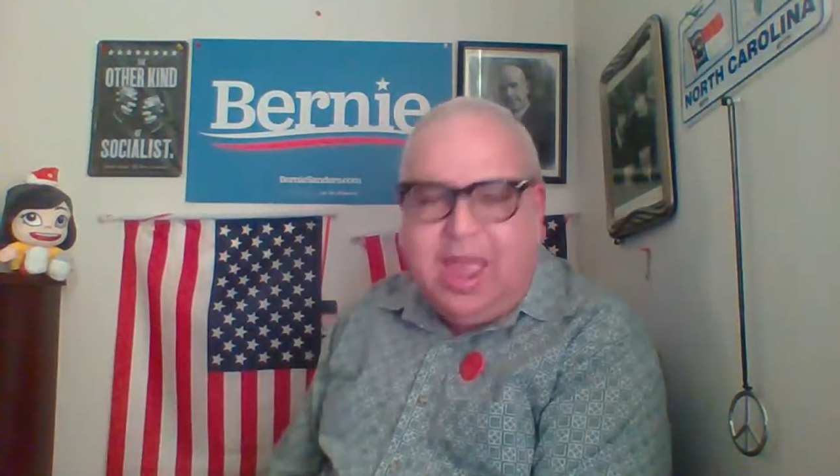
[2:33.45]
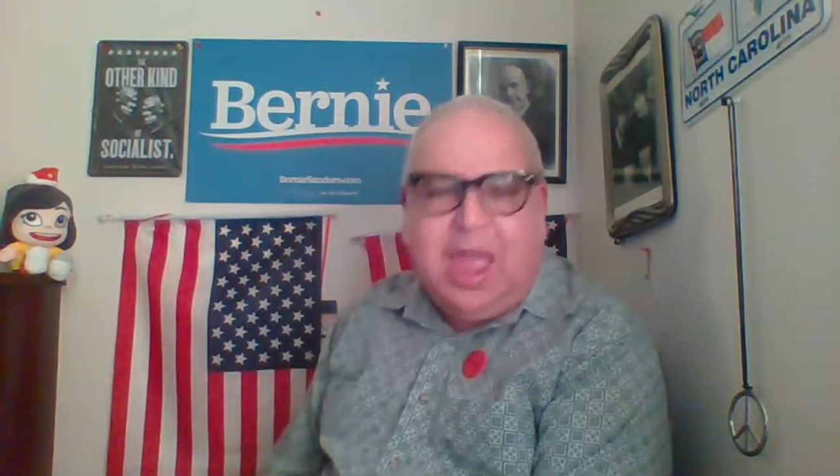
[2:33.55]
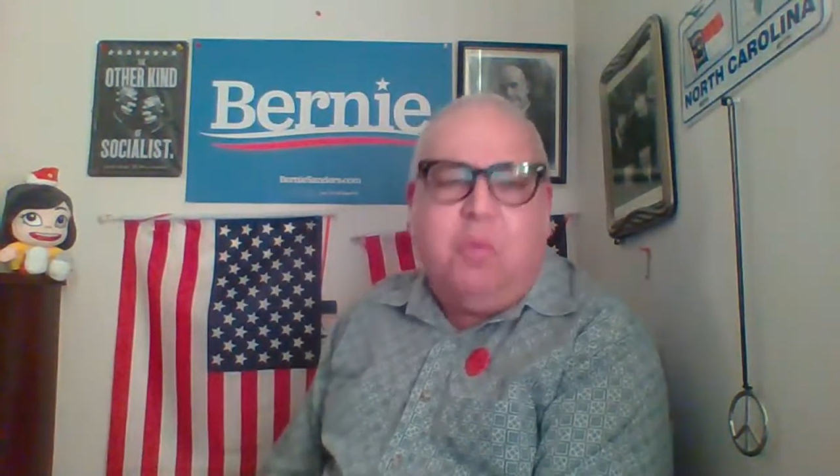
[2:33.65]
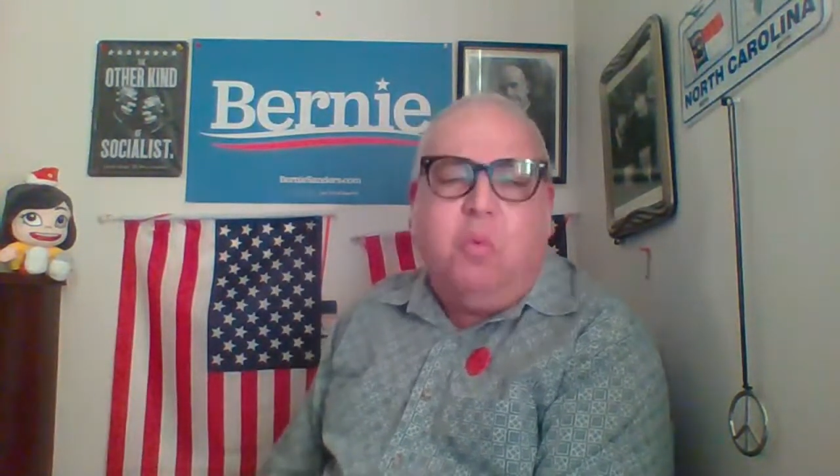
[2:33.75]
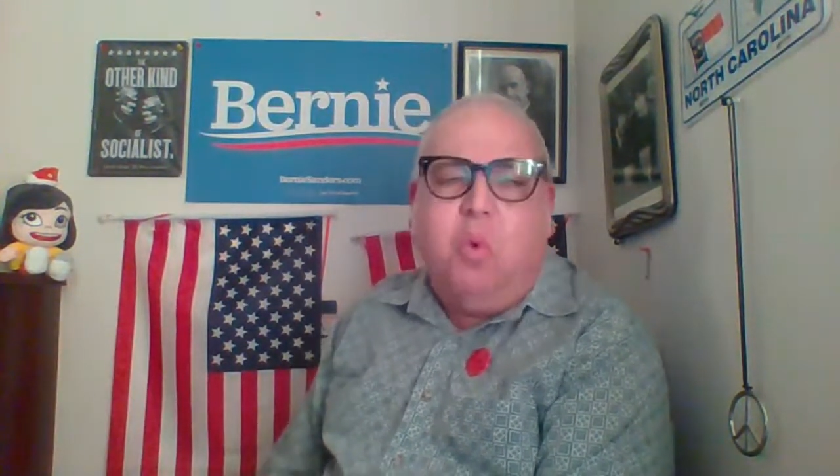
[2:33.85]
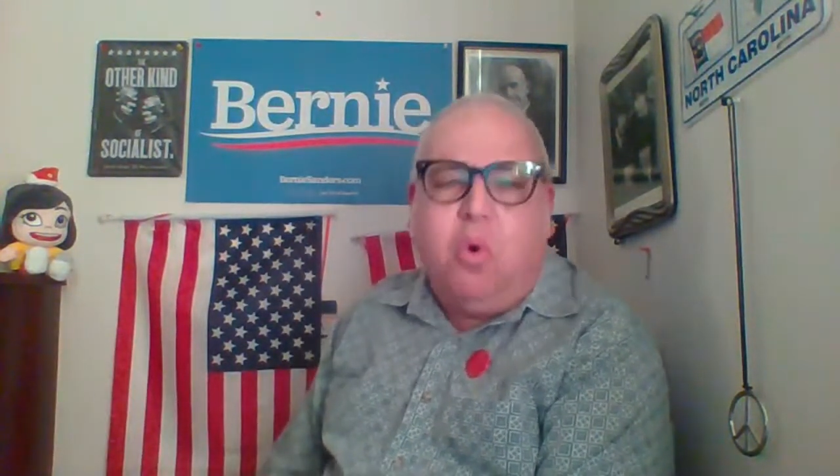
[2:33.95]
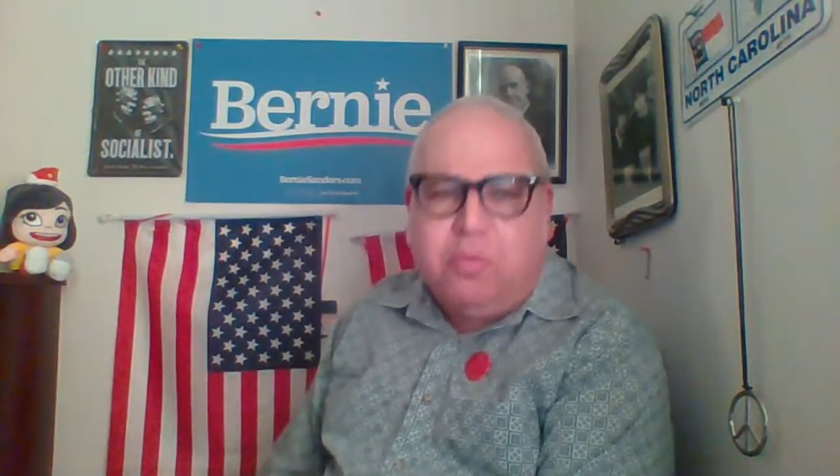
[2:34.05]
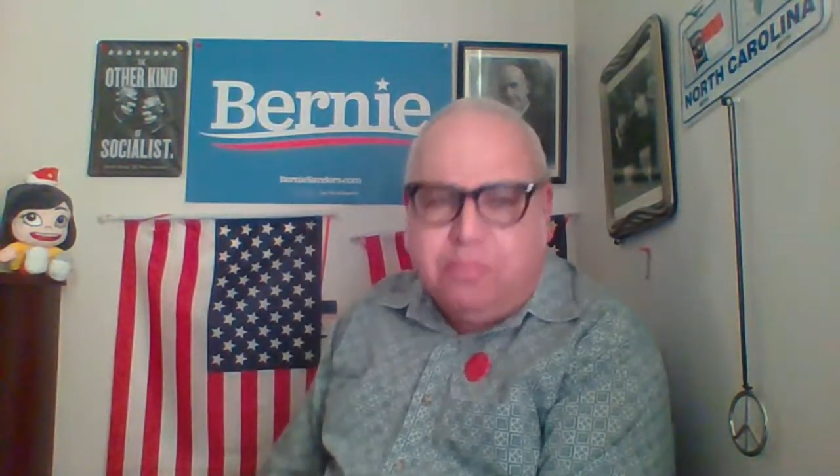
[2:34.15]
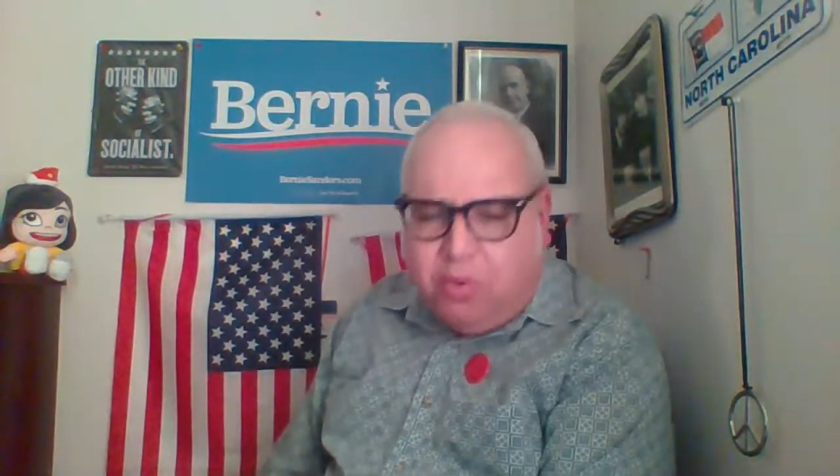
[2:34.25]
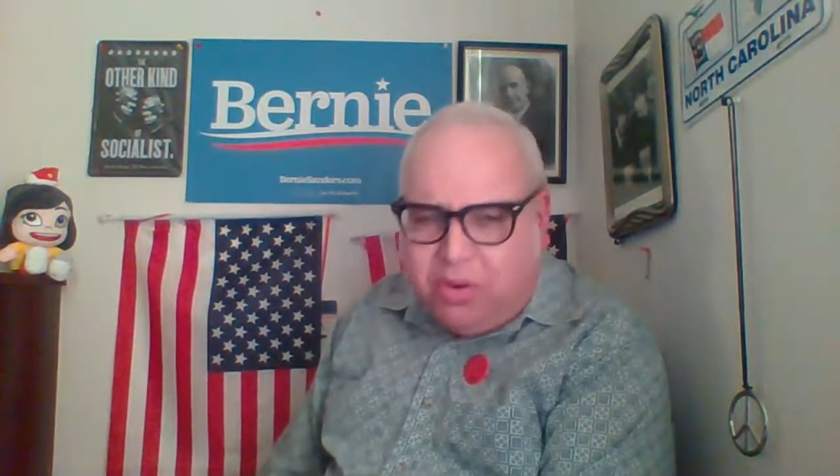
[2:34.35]
and
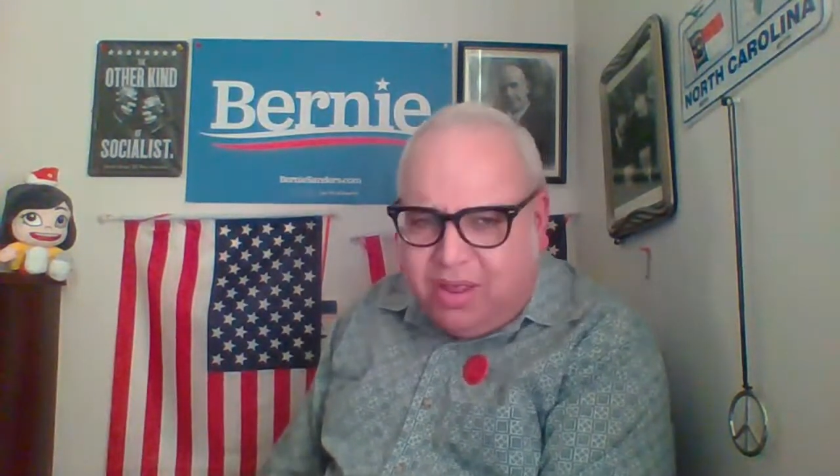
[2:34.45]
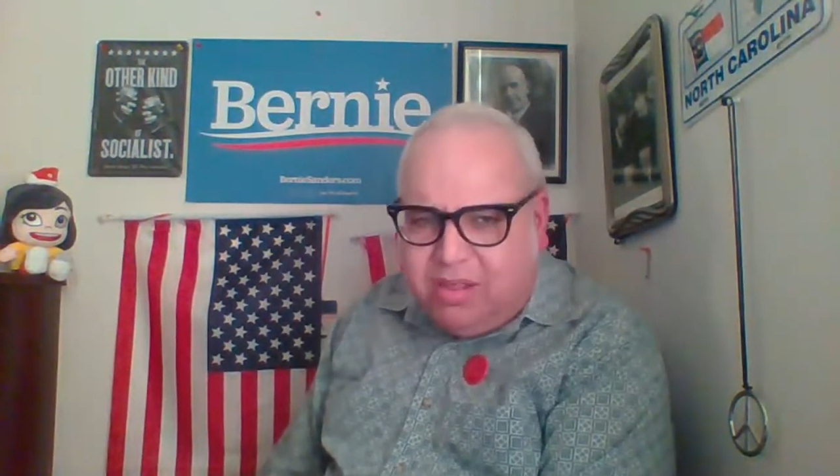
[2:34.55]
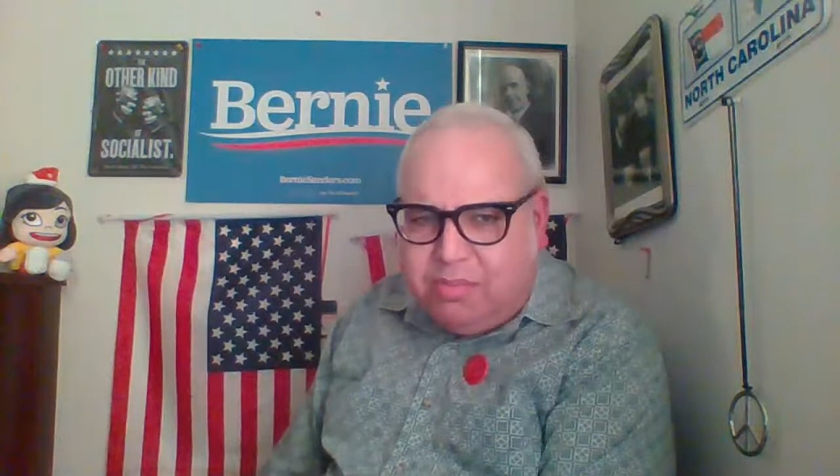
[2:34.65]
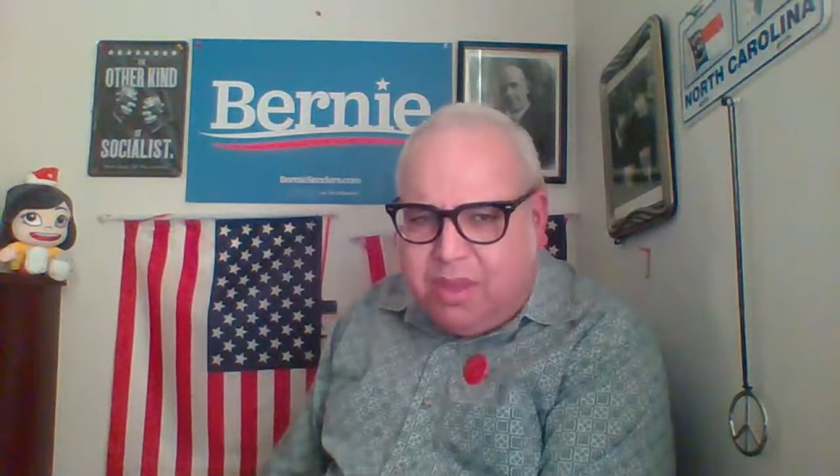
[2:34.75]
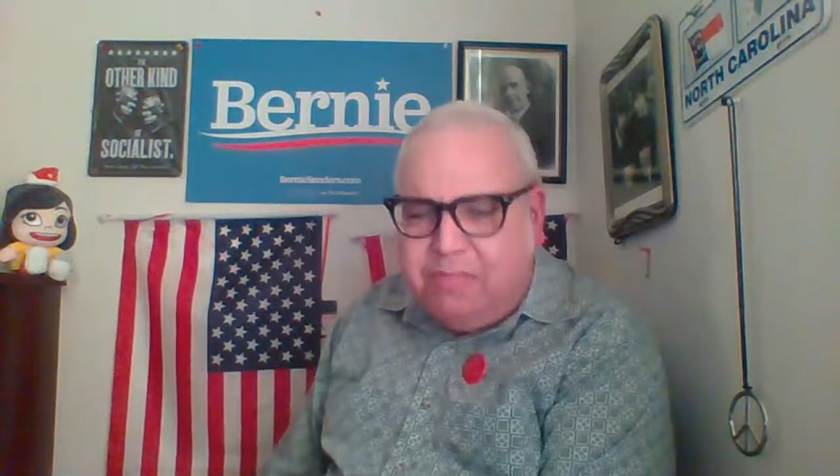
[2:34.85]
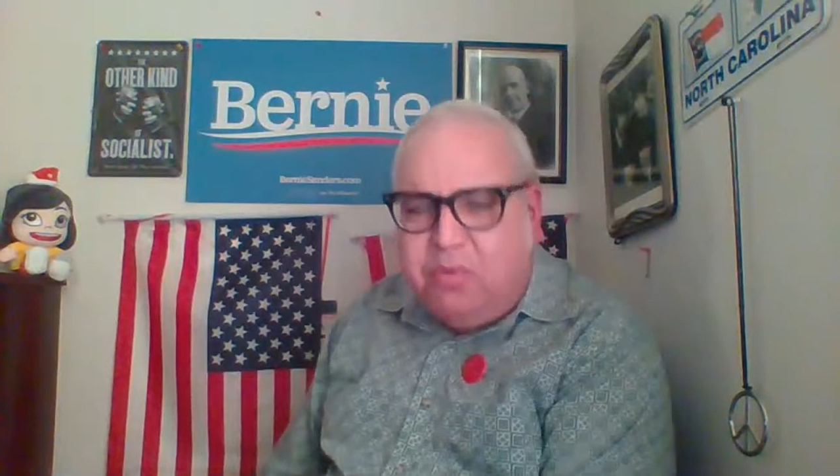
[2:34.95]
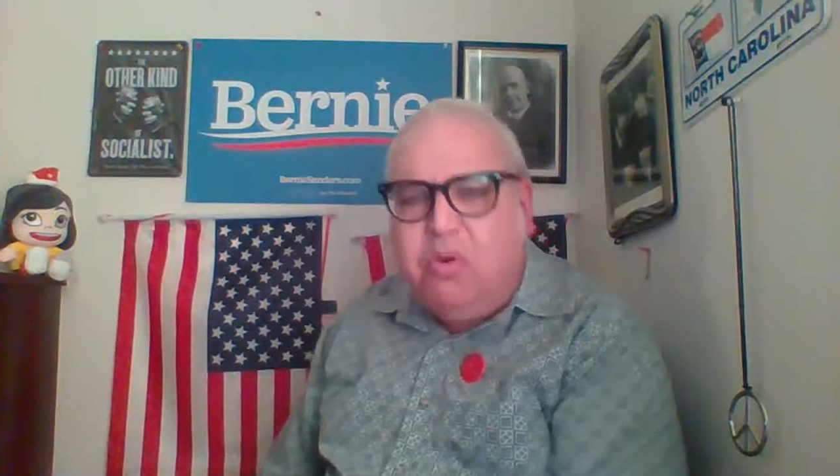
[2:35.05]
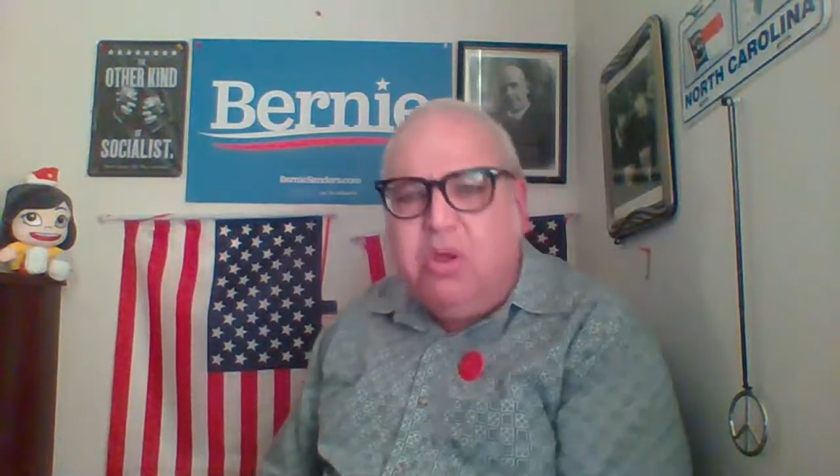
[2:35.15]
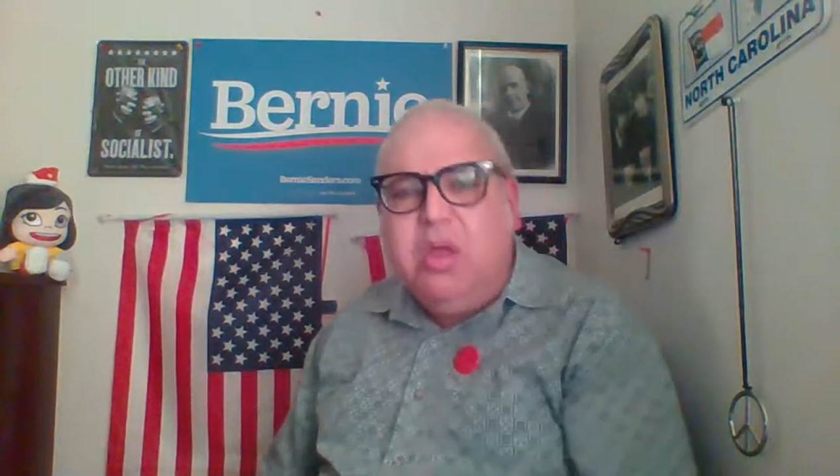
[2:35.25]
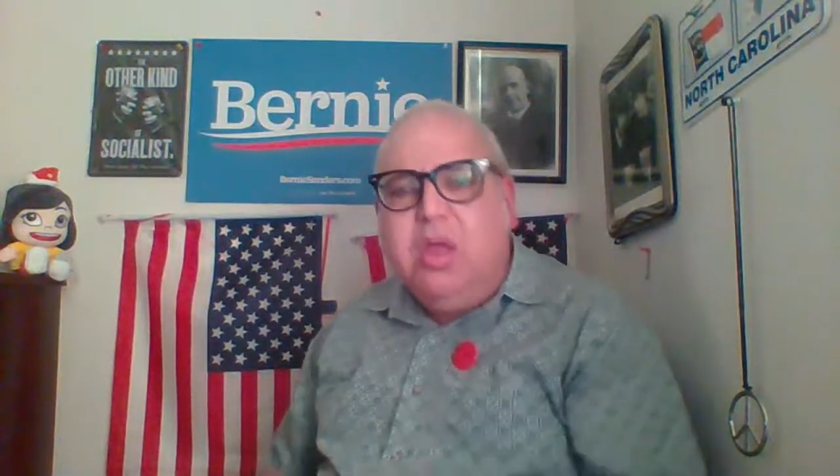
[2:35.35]
waterboard these people